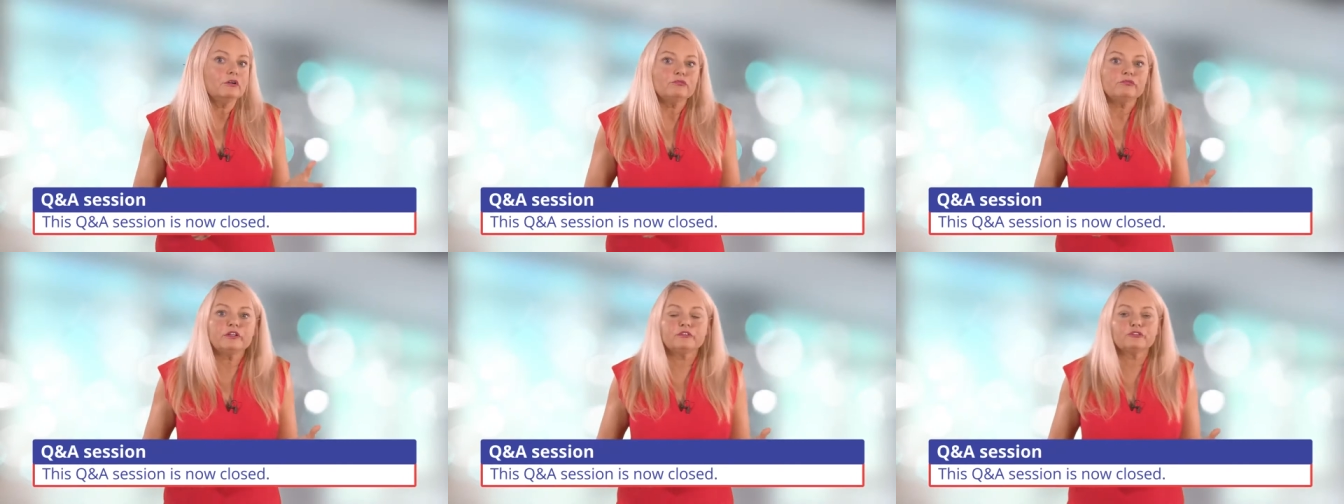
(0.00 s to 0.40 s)

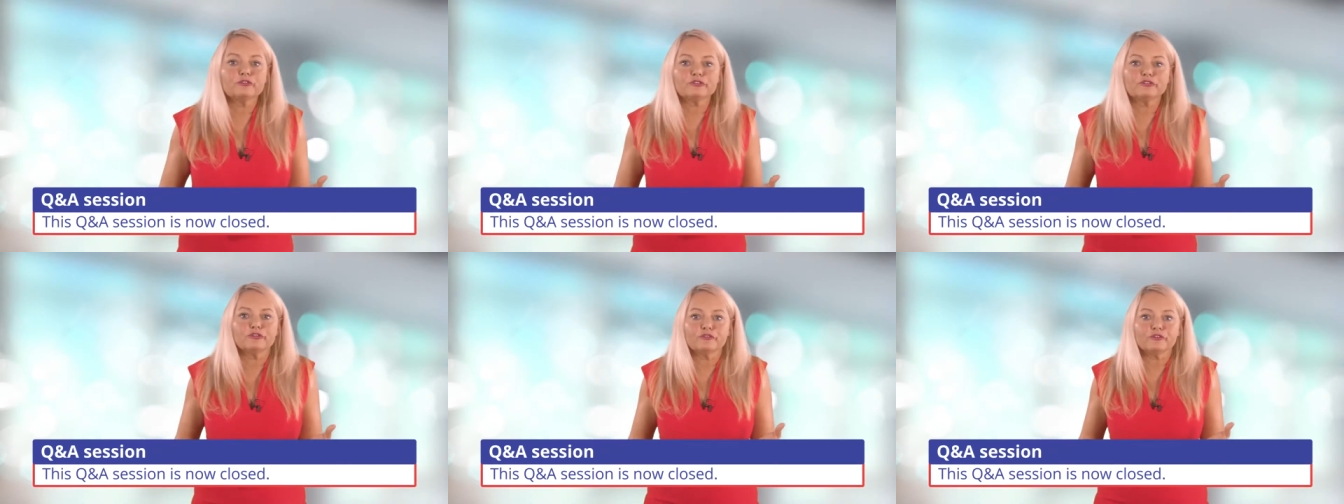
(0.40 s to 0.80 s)

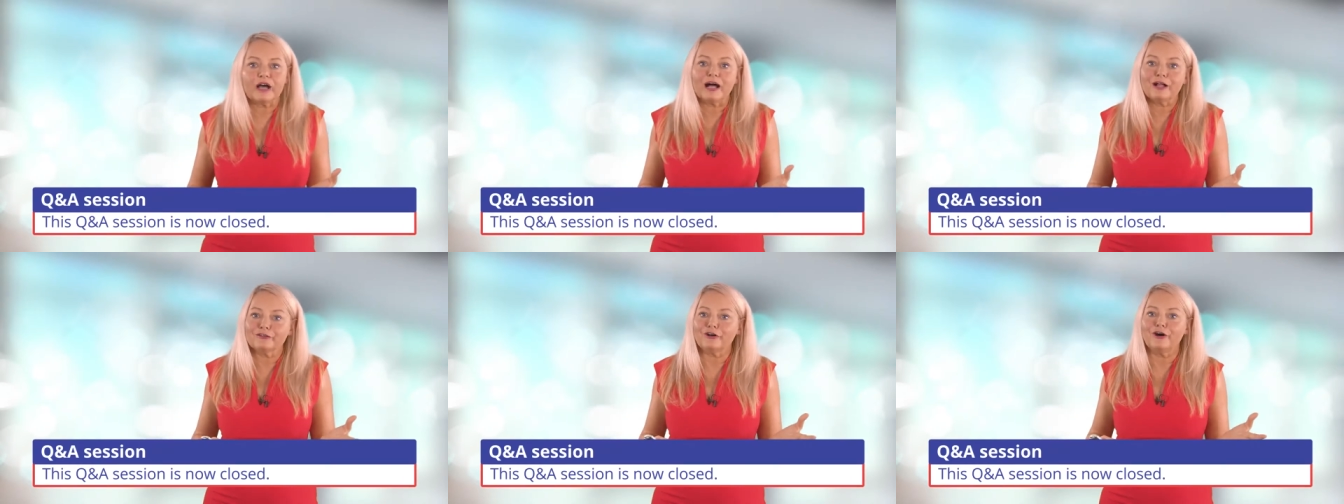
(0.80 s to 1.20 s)
reduction of
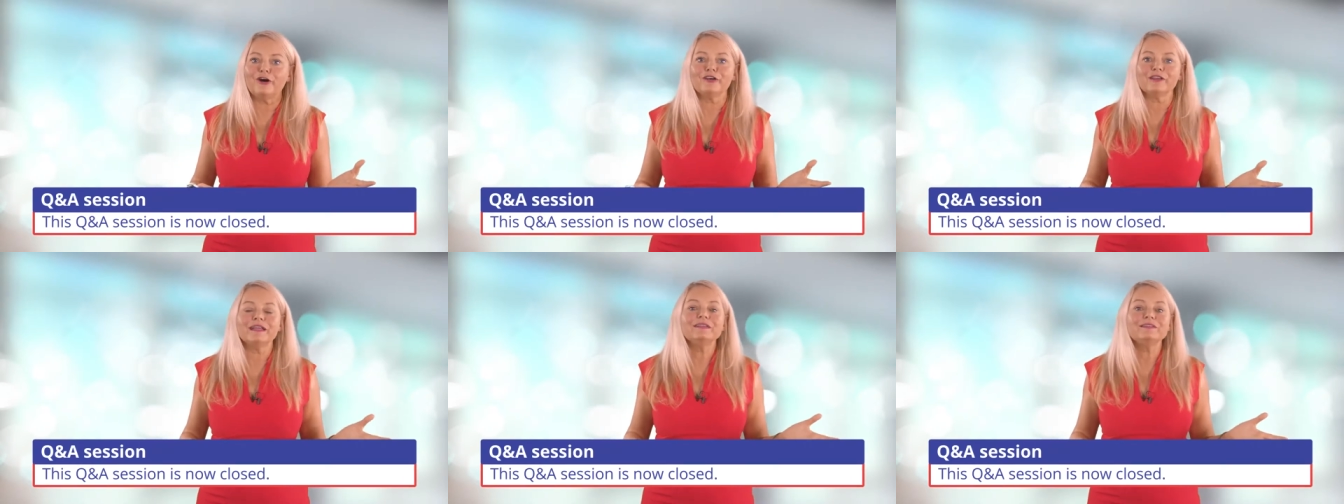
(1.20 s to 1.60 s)

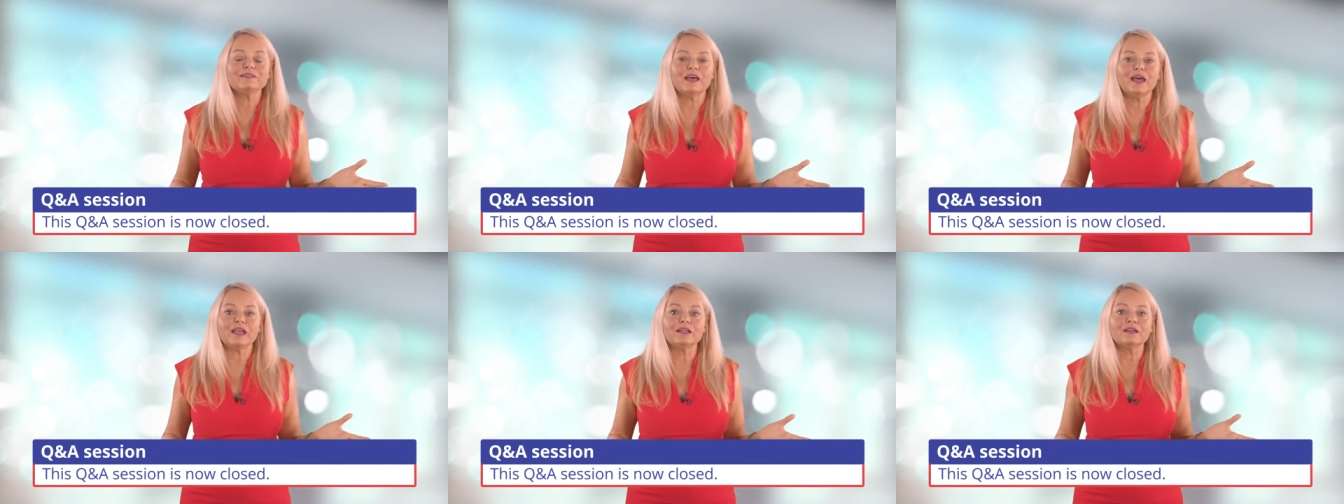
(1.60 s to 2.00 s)
alcohol
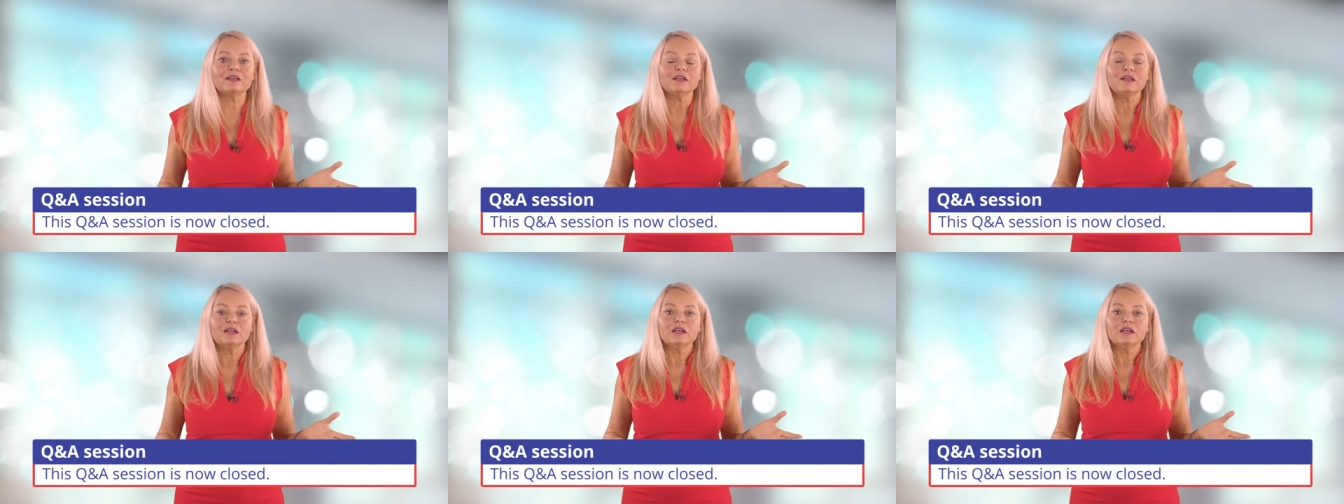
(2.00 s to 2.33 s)
intake,